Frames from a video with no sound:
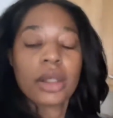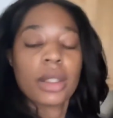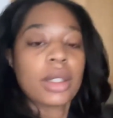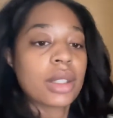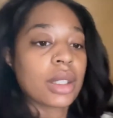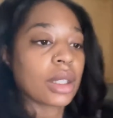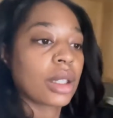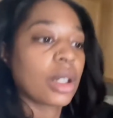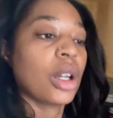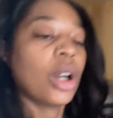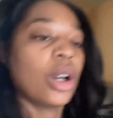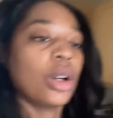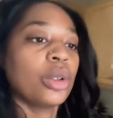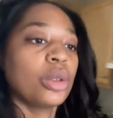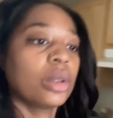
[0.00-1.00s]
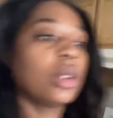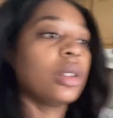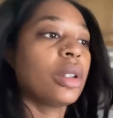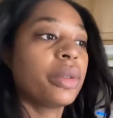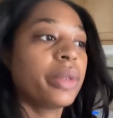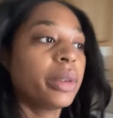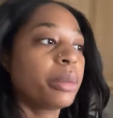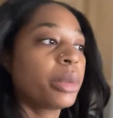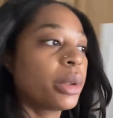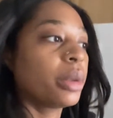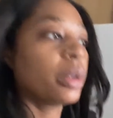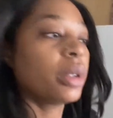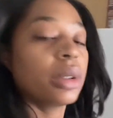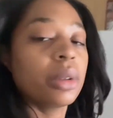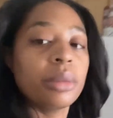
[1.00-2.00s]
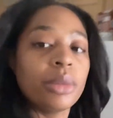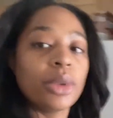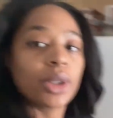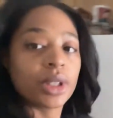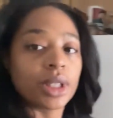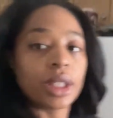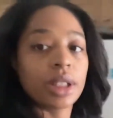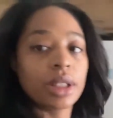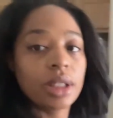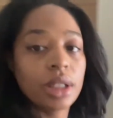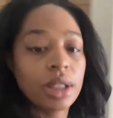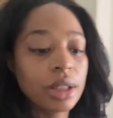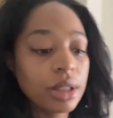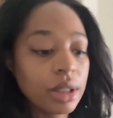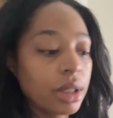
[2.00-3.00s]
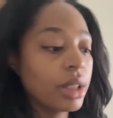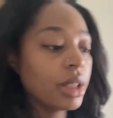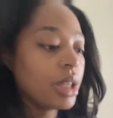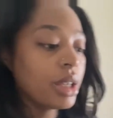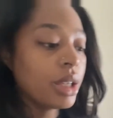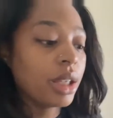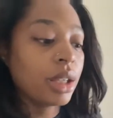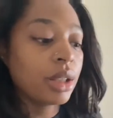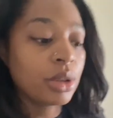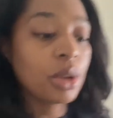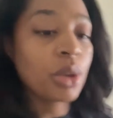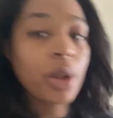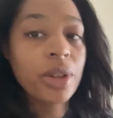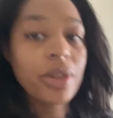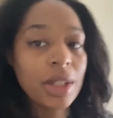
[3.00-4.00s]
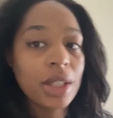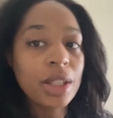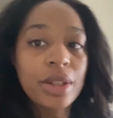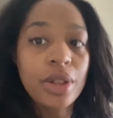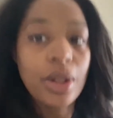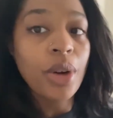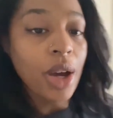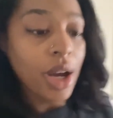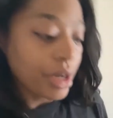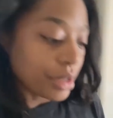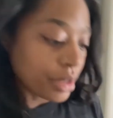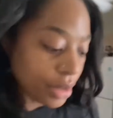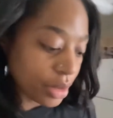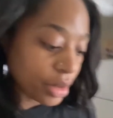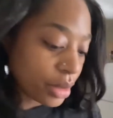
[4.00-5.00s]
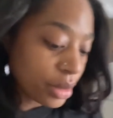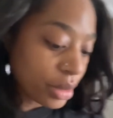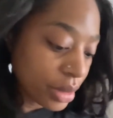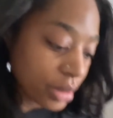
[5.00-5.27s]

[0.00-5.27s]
It's a cold November morning in Northeast Ohio.